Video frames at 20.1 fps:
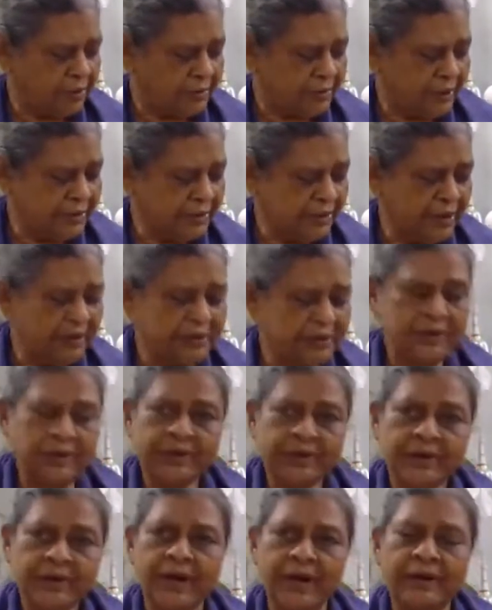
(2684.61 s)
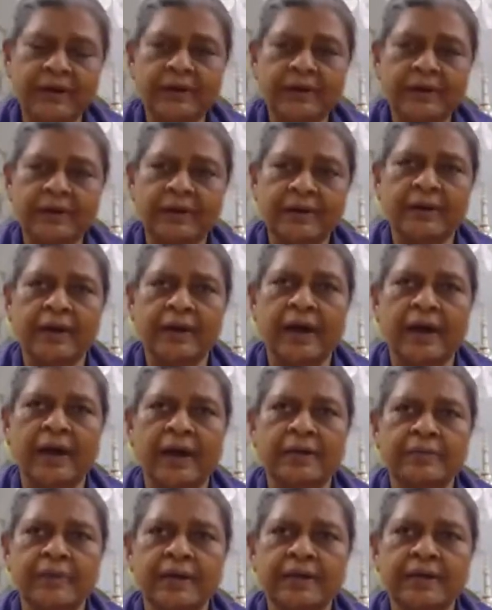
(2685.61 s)
residential training
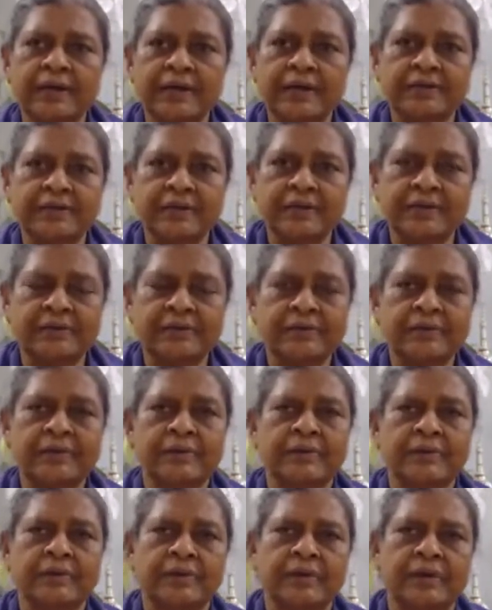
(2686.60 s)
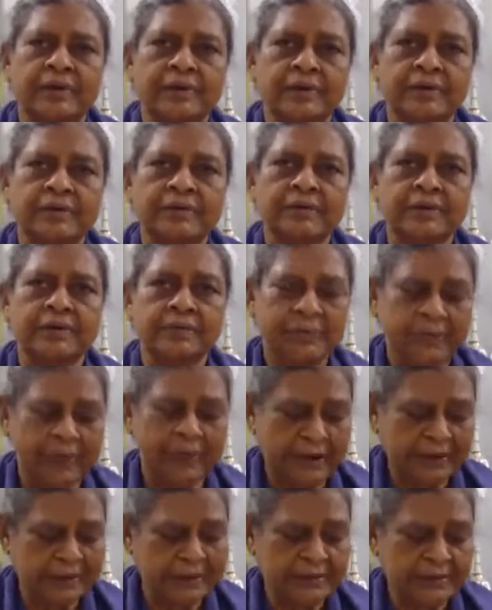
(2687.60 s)
and meditation
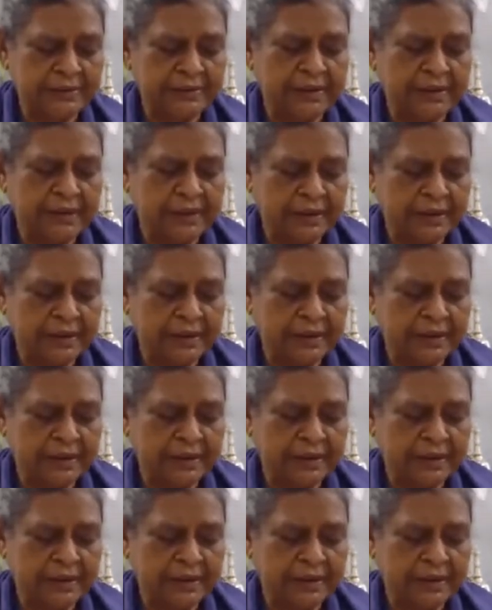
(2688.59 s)
practice.